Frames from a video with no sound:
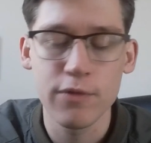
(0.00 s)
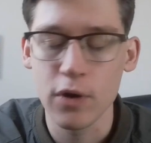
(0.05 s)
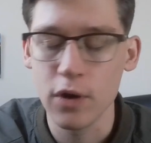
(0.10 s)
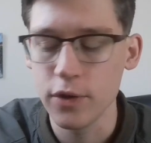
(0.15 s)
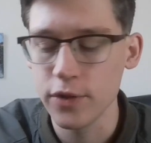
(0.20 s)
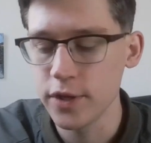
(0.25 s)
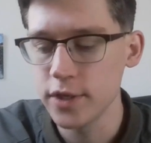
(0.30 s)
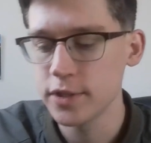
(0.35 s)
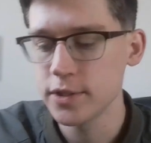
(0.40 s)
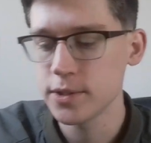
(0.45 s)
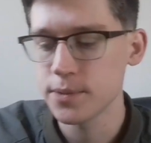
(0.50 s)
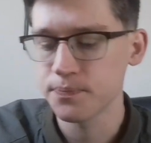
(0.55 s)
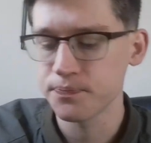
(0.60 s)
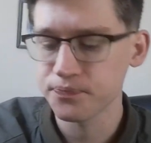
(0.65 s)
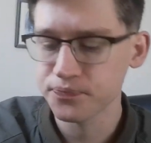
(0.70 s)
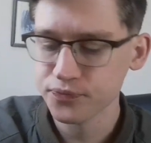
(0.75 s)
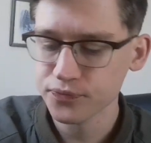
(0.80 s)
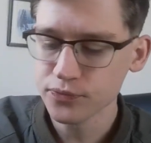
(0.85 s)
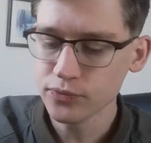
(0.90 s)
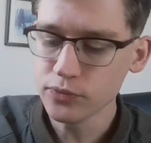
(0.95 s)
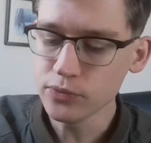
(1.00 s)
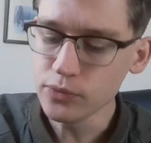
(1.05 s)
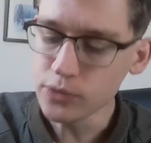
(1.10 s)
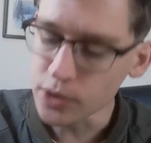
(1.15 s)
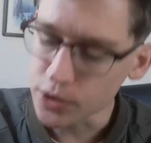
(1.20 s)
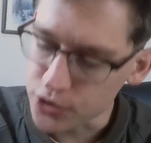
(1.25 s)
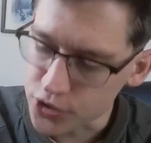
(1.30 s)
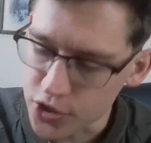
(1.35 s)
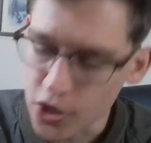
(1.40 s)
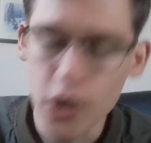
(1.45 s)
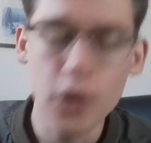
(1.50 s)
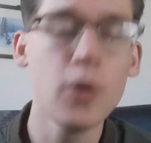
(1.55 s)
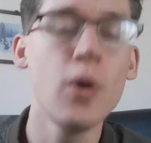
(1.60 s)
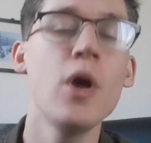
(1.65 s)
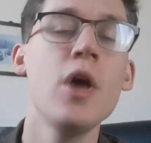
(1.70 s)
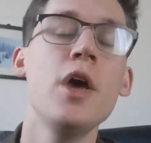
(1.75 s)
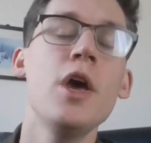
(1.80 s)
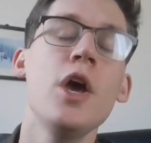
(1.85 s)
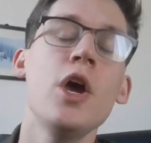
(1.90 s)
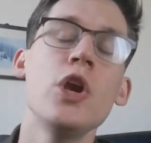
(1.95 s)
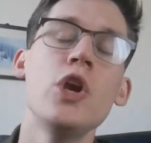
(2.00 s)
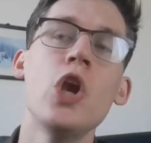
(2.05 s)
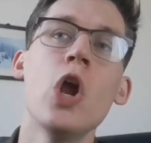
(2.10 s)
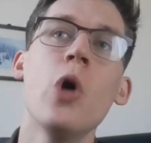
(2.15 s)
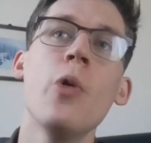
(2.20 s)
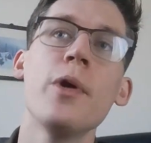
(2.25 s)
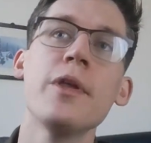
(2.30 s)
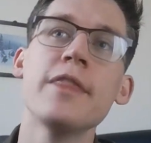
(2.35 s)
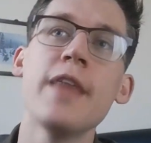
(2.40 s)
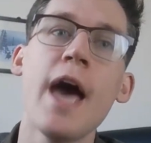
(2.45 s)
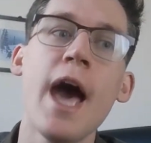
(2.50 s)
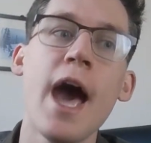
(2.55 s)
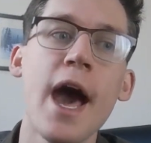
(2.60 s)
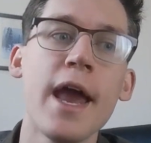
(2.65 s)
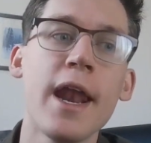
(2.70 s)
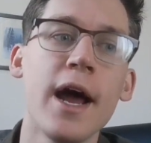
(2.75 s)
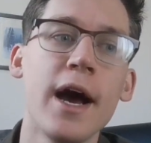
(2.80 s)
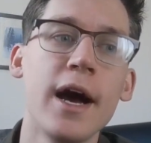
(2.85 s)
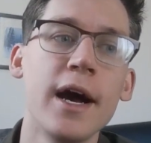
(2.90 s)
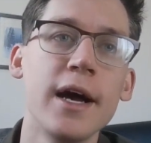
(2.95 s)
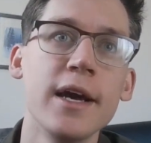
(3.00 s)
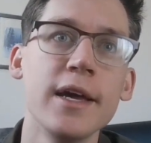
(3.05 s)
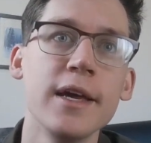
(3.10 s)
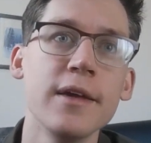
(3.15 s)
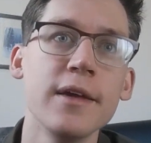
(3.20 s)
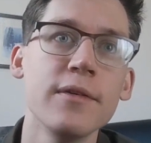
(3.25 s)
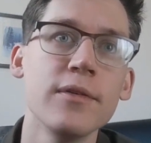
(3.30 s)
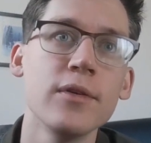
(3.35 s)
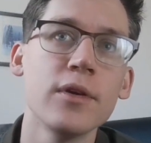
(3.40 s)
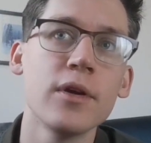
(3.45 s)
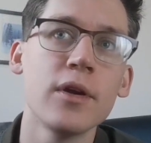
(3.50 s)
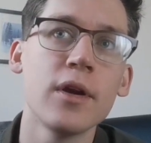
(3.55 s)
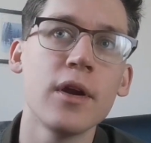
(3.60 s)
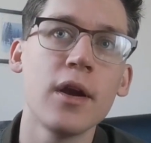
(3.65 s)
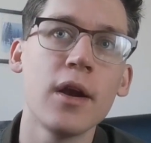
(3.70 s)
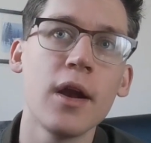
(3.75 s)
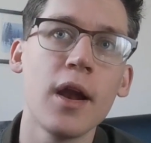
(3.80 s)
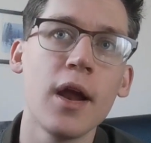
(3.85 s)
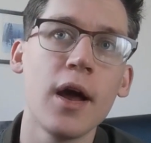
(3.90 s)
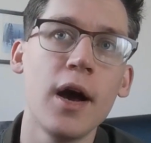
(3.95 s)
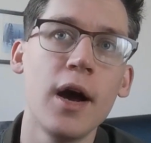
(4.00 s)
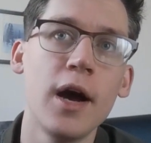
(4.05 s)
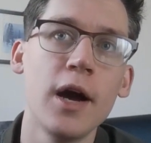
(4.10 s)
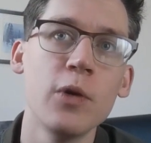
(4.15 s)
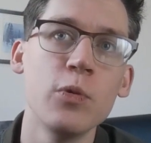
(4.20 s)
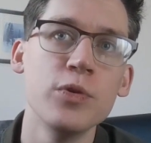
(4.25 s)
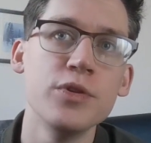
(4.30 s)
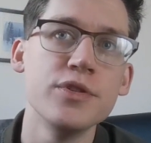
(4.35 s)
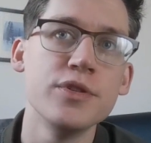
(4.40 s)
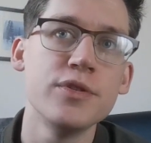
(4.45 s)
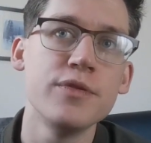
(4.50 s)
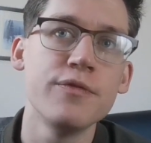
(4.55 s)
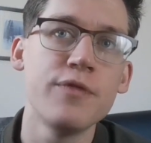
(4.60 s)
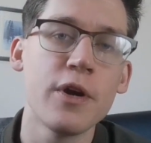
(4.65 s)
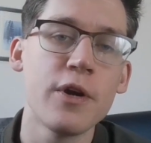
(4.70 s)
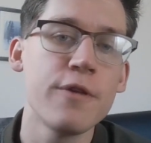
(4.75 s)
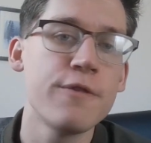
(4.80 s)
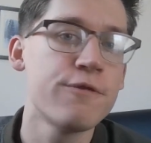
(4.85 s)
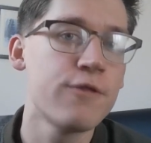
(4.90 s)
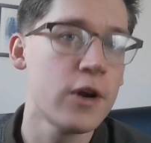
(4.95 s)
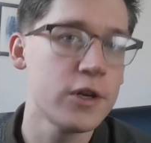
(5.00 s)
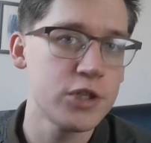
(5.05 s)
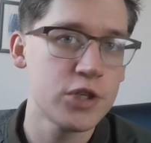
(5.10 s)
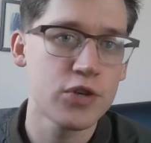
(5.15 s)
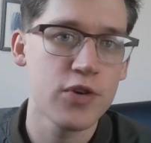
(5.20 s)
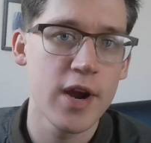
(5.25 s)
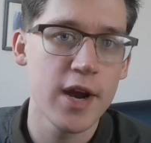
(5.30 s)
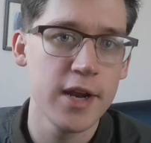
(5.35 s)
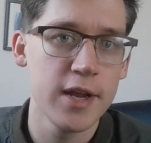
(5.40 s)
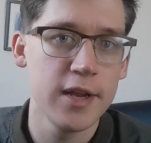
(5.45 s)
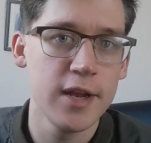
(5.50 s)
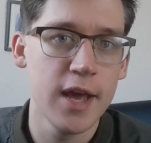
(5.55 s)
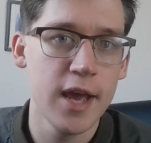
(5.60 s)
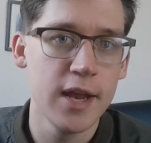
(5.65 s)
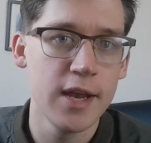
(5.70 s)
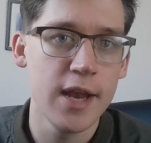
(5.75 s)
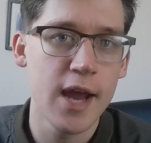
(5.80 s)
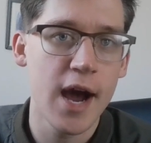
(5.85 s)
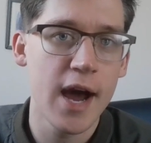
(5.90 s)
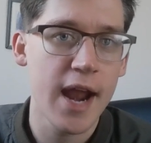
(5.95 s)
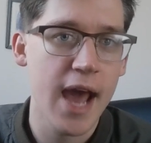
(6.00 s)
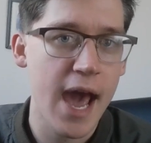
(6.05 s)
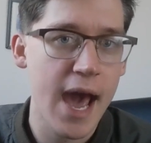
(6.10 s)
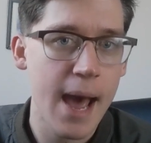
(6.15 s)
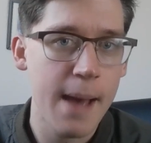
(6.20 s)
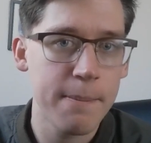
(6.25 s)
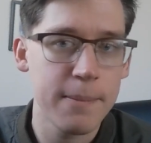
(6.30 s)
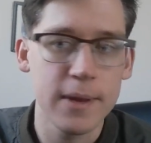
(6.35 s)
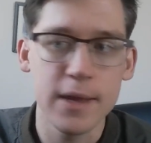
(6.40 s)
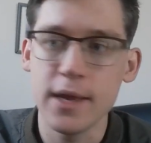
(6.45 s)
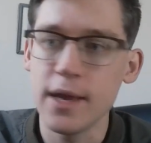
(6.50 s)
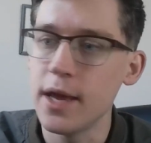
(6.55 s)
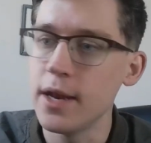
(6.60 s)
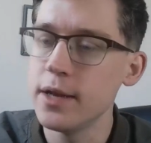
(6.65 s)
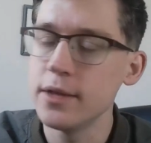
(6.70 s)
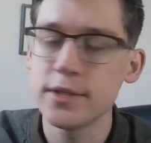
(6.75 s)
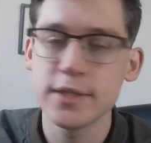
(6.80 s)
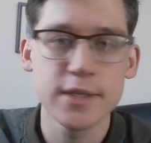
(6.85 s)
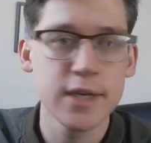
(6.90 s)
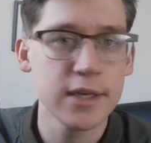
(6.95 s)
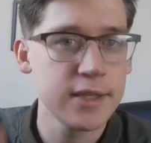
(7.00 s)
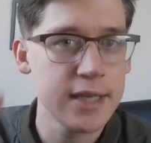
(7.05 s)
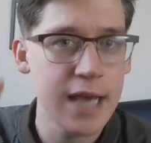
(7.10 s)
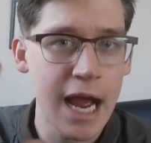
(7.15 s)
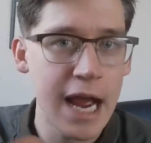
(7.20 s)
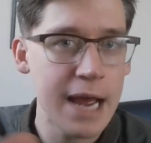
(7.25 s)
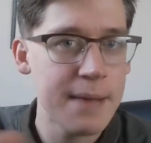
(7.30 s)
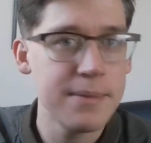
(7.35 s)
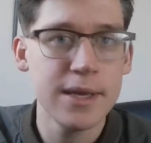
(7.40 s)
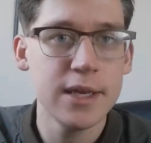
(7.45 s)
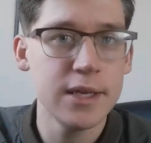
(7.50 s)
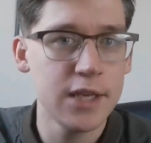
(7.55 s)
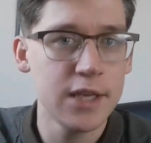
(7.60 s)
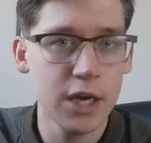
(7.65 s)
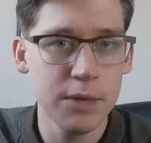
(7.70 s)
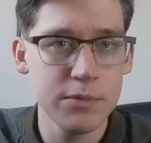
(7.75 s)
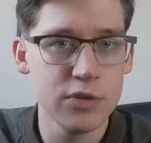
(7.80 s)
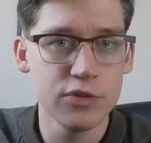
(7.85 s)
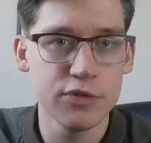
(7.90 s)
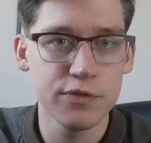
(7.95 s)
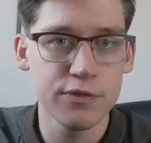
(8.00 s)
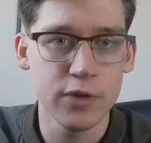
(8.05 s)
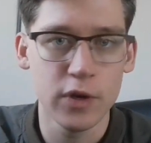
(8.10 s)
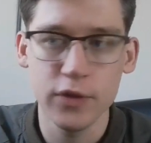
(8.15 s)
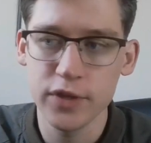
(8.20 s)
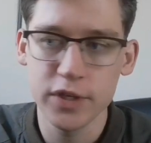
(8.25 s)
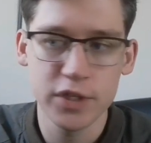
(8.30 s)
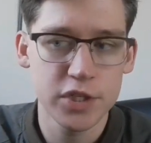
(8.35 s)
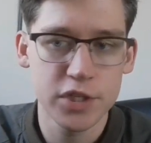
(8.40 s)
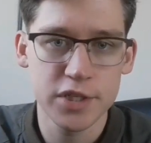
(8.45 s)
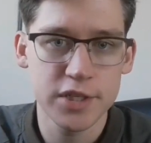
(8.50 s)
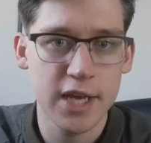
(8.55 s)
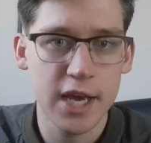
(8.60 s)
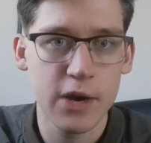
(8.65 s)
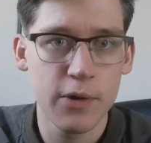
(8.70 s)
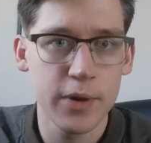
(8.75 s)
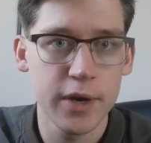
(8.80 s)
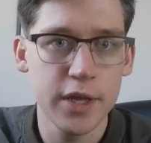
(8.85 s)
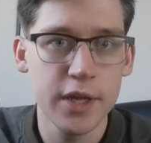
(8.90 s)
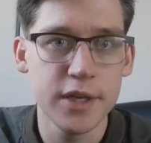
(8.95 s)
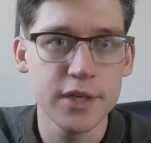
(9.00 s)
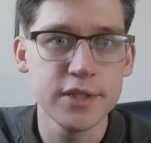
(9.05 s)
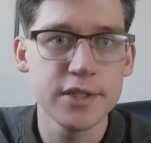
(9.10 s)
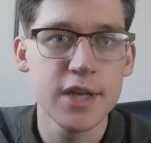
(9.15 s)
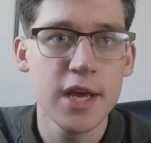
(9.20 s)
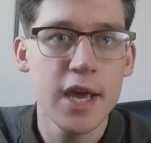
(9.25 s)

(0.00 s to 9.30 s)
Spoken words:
all this. So knowing that, I was very frustrated and not happy, and it's not the IBEW's fault. That's just how it is.